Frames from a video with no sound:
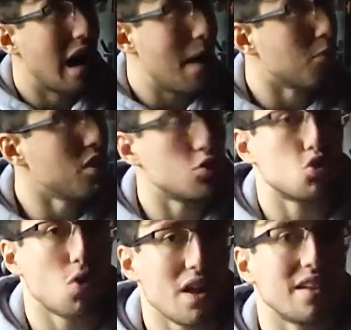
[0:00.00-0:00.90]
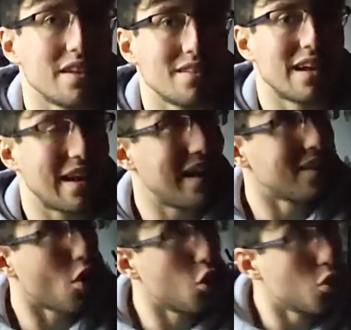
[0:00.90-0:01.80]
I'm going to try and get that
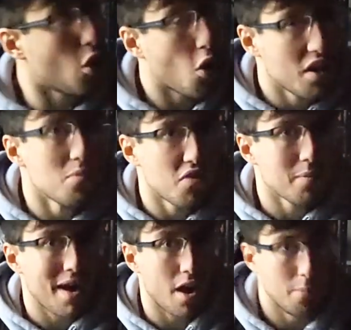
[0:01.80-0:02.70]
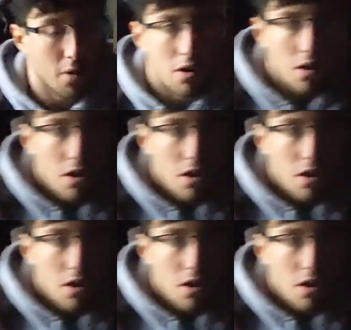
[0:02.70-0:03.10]
light on, only moving my arm.